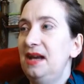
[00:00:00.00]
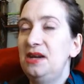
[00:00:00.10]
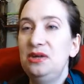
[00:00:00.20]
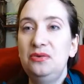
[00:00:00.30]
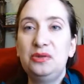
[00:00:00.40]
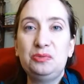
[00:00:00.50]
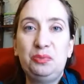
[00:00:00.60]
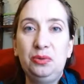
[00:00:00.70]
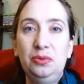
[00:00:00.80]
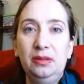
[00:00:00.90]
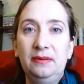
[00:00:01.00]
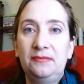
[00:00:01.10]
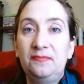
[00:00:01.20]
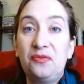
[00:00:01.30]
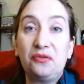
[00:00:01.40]
new spool of
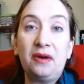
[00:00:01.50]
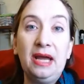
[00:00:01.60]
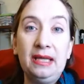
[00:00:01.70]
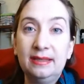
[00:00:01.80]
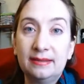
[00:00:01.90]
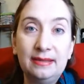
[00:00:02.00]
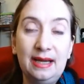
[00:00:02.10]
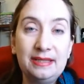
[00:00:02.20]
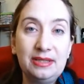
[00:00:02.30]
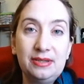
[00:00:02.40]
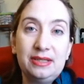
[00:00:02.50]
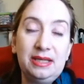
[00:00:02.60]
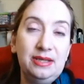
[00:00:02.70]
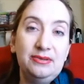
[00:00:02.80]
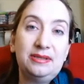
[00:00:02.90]
thread. I seriously
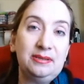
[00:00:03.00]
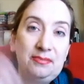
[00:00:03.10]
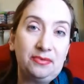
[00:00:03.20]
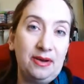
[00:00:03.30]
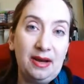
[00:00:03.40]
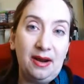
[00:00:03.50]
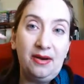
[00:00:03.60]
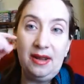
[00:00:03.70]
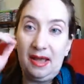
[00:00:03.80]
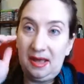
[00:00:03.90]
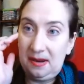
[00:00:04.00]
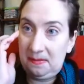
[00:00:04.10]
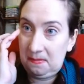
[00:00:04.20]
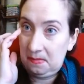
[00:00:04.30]
used some thread I already had.